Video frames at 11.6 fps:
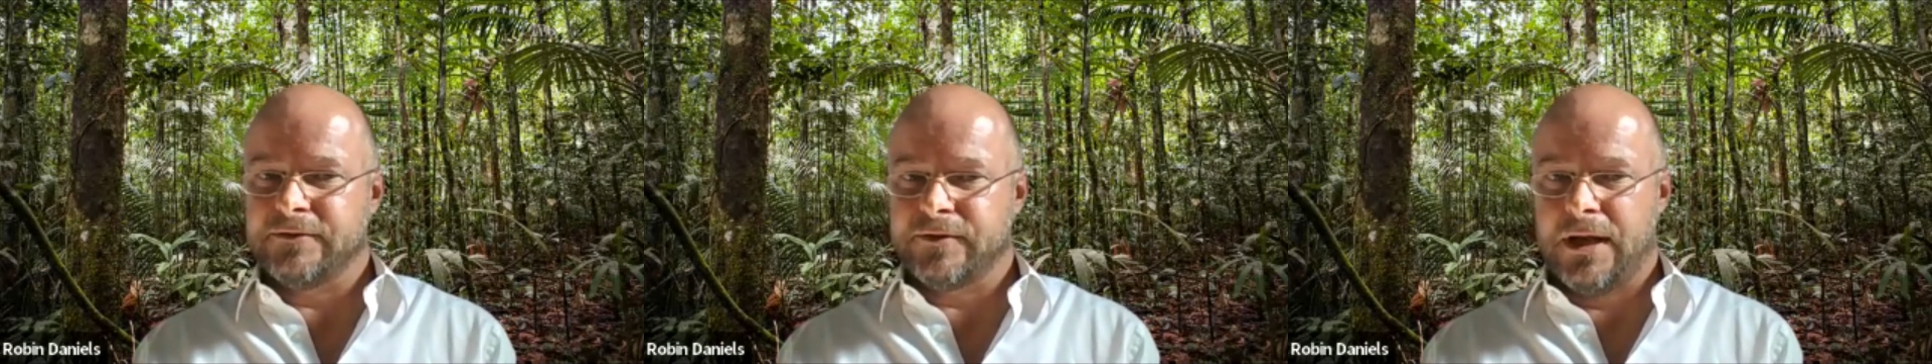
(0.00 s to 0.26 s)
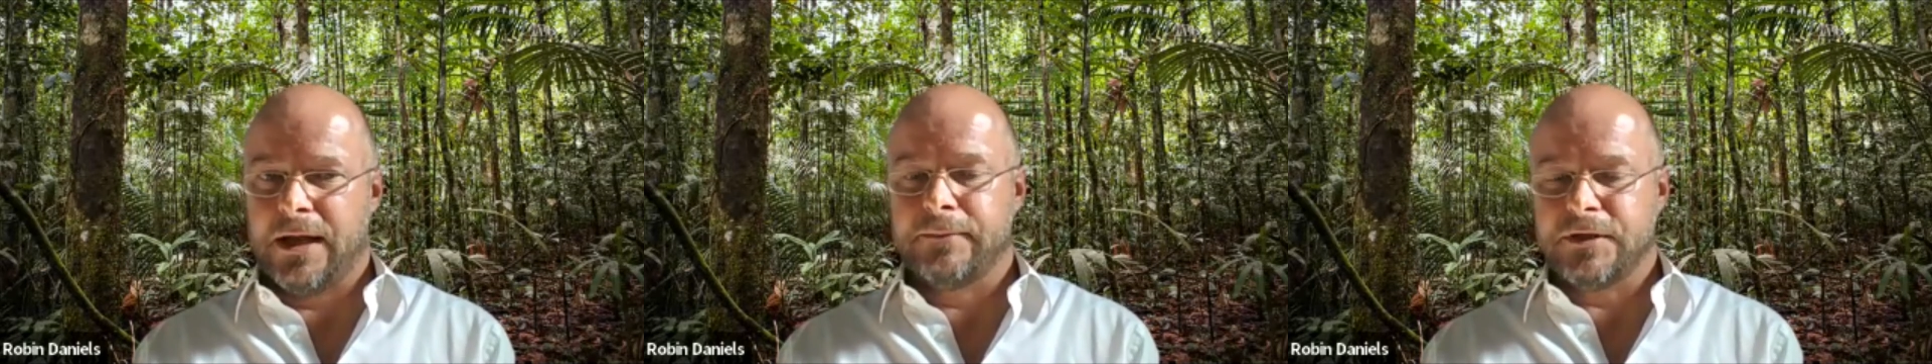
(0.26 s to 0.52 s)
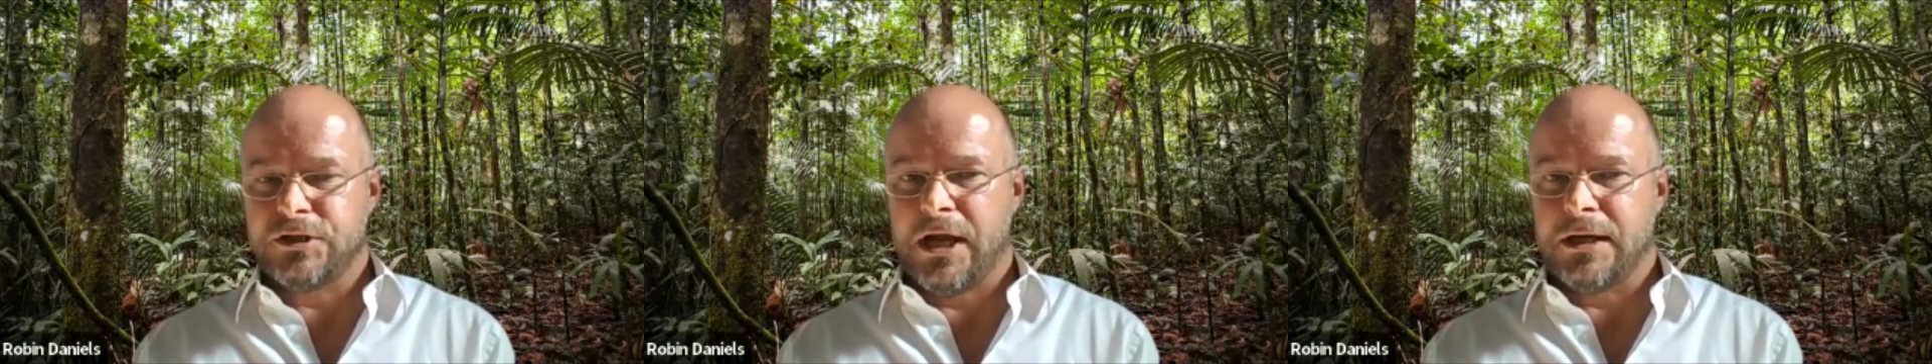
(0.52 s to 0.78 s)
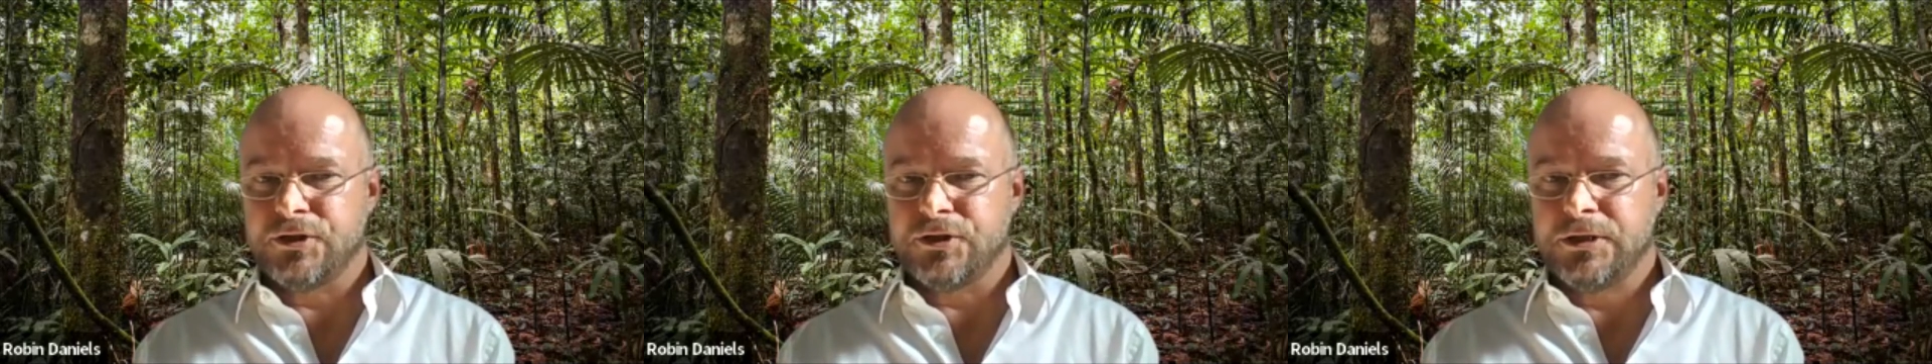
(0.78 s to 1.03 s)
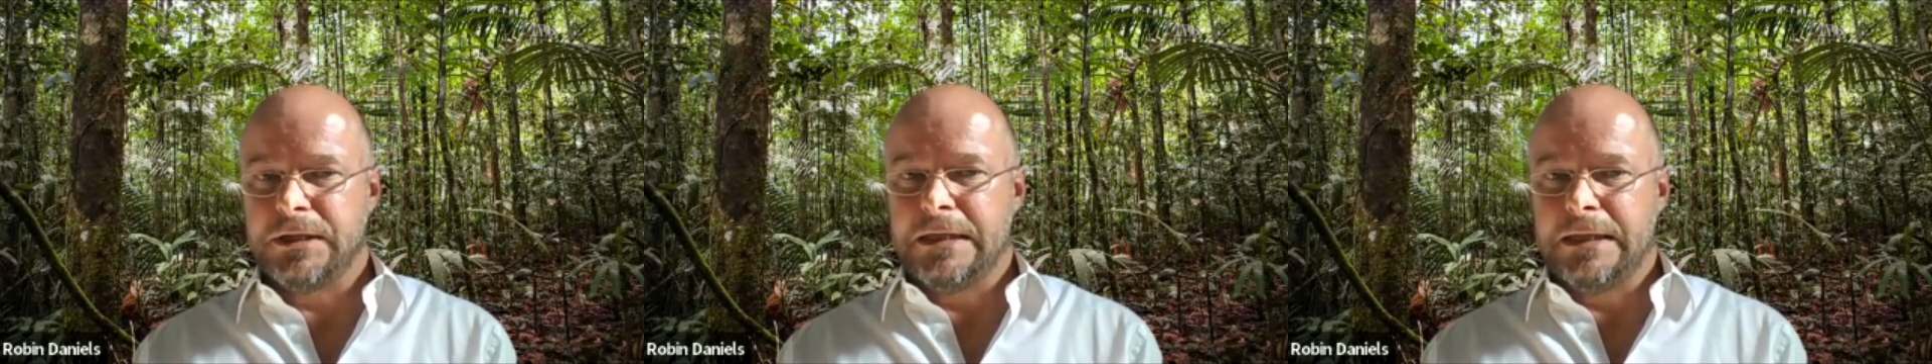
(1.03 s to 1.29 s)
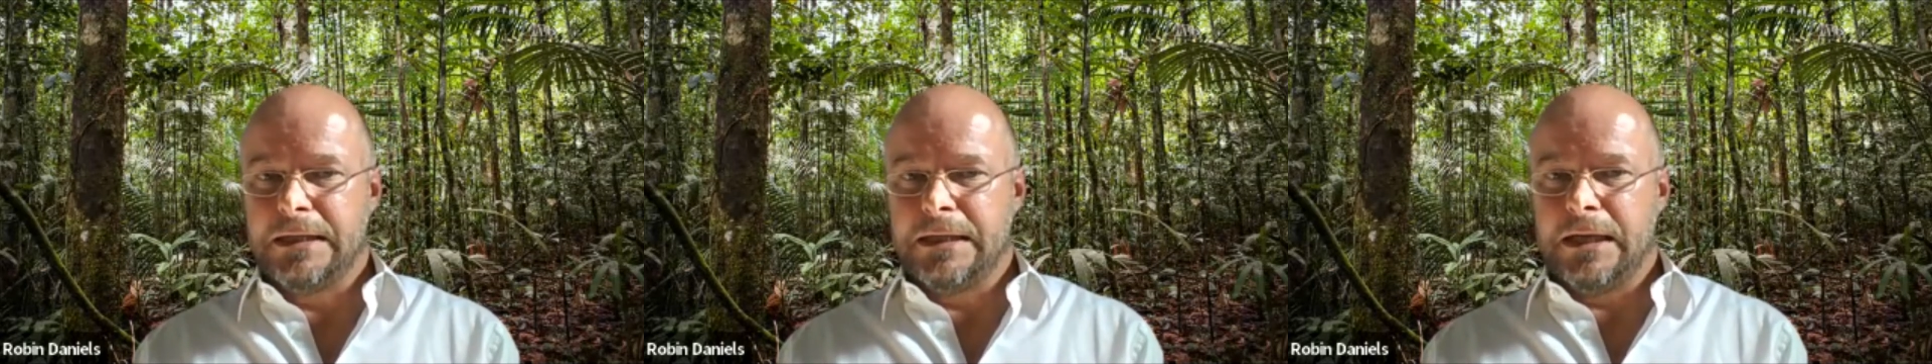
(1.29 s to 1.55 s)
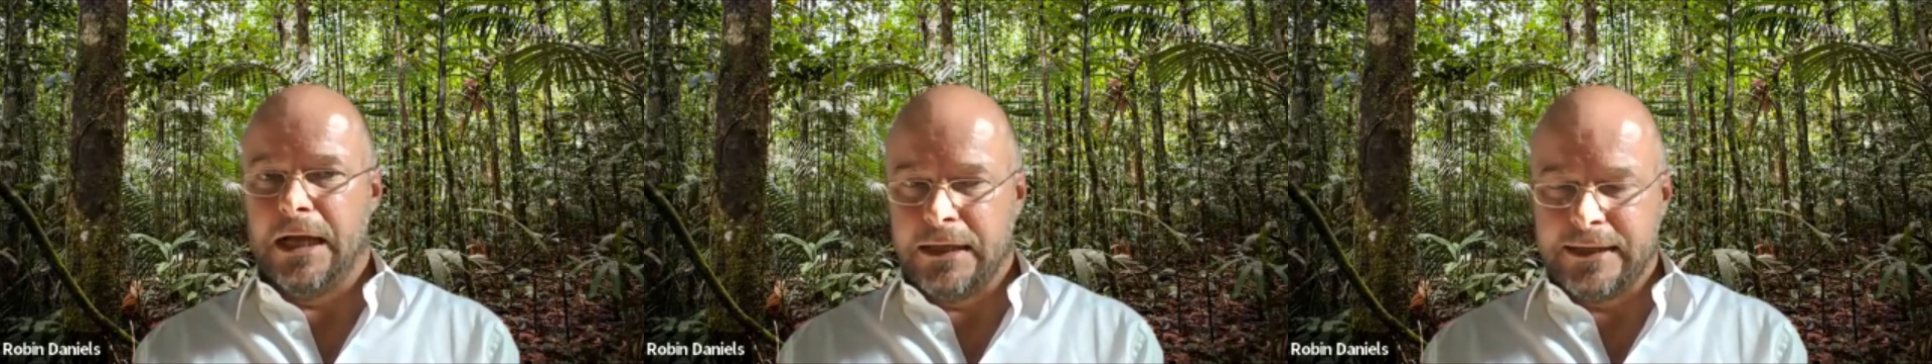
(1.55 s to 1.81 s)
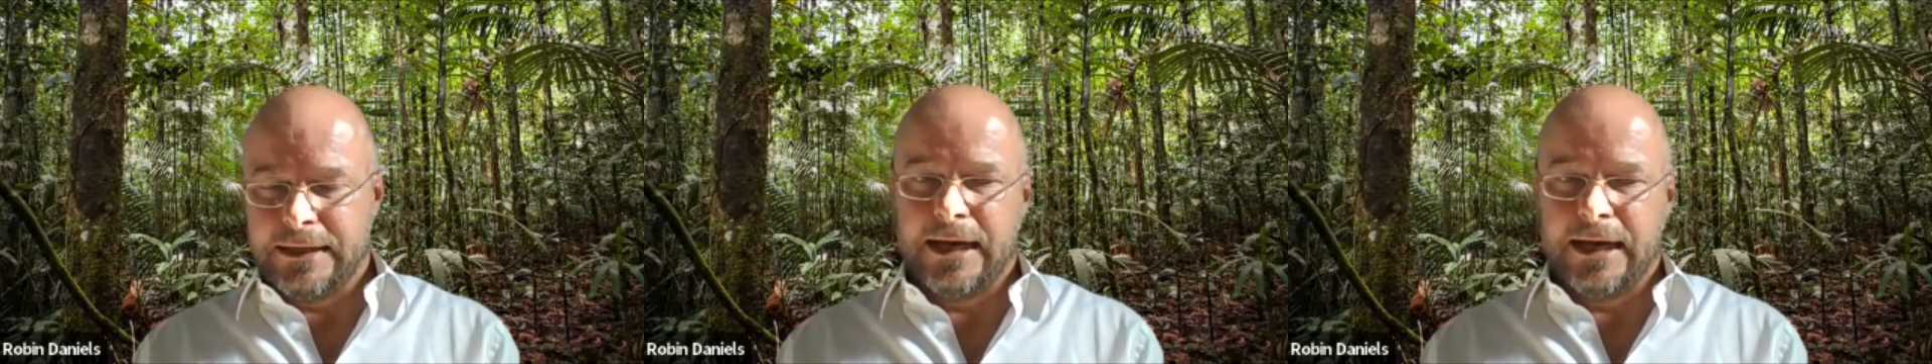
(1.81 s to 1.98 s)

climate change. And that